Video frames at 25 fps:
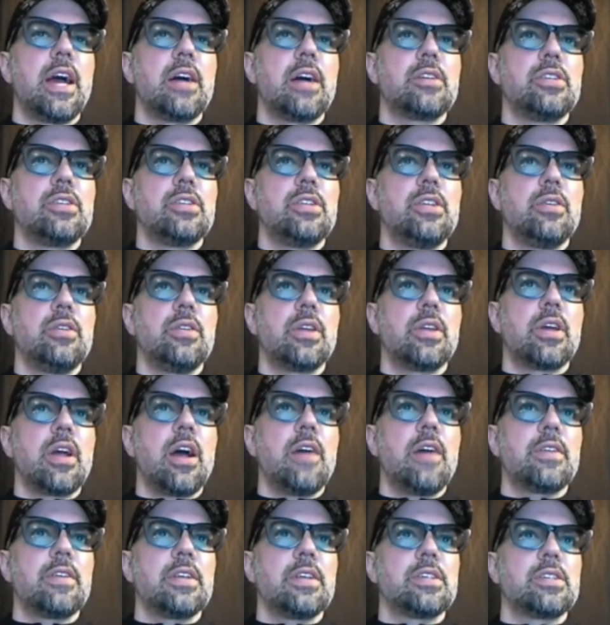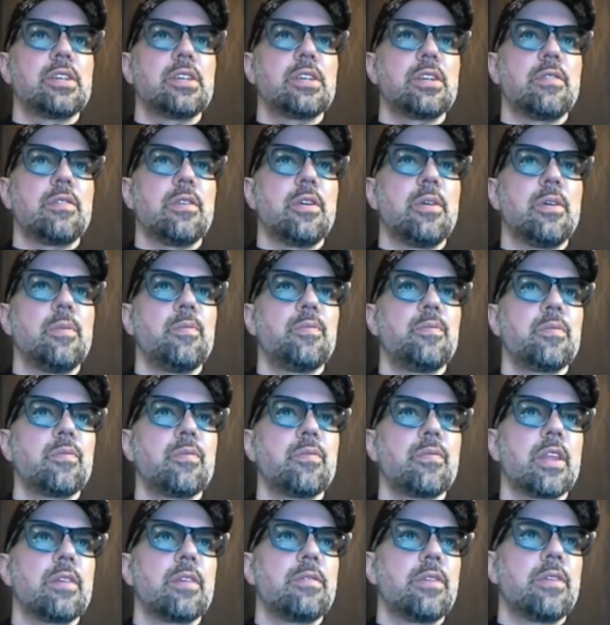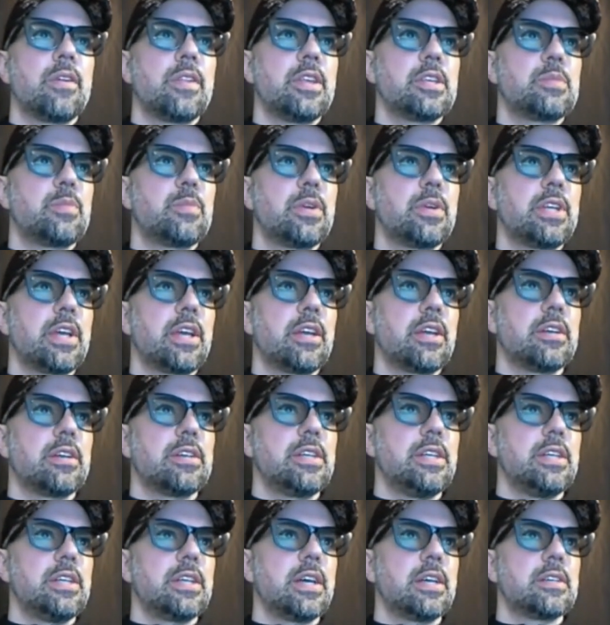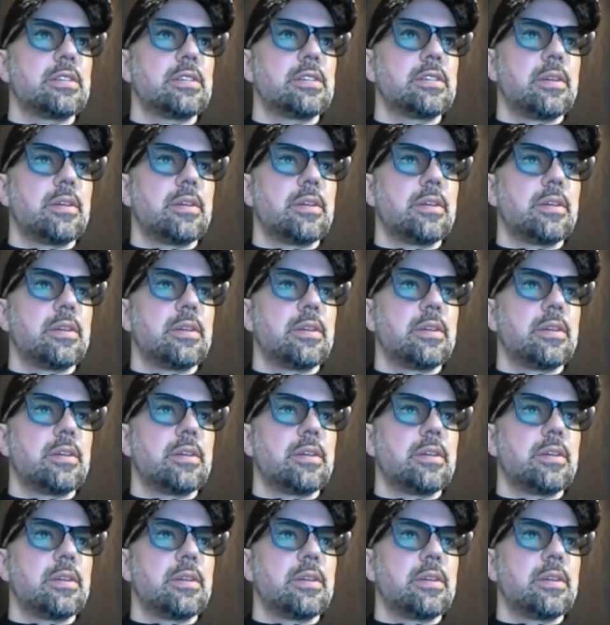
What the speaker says: how to do the confidence interval for this particular t-test.